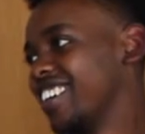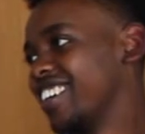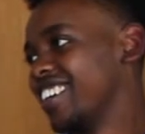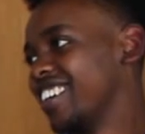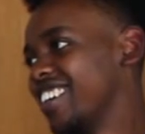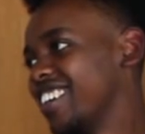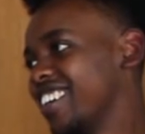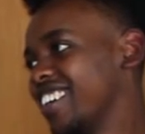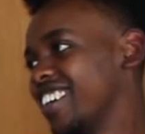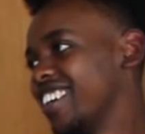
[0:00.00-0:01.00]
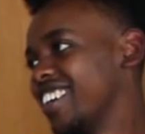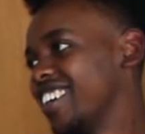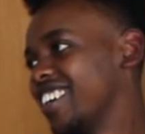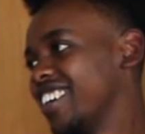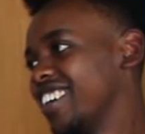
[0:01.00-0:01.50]

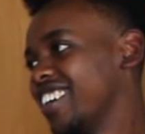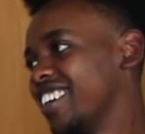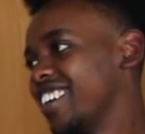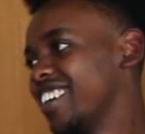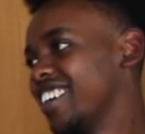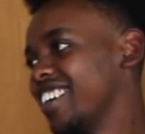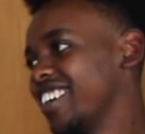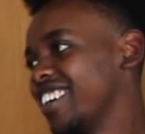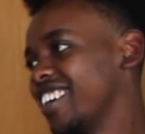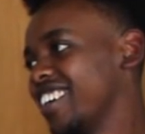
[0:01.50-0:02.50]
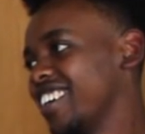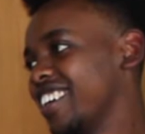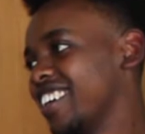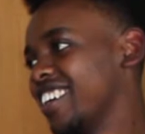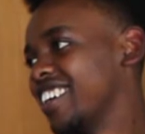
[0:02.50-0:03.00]

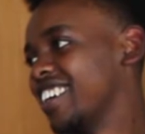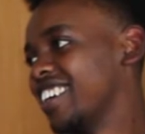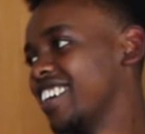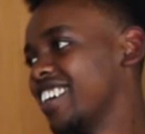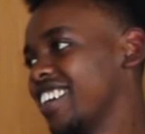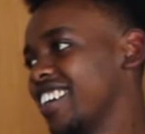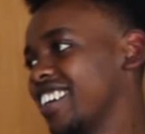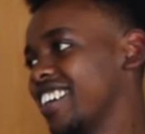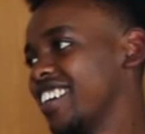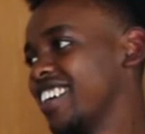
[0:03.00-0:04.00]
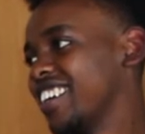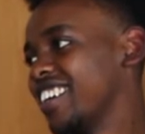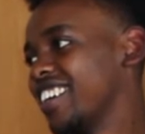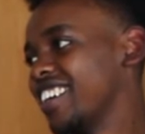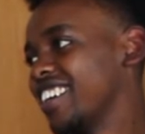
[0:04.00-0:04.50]

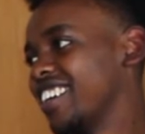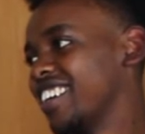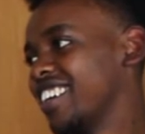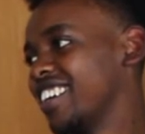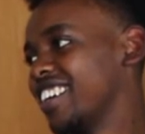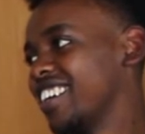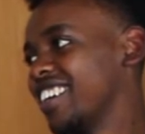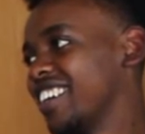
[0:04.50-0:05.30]
No words are spoken by the person on screen.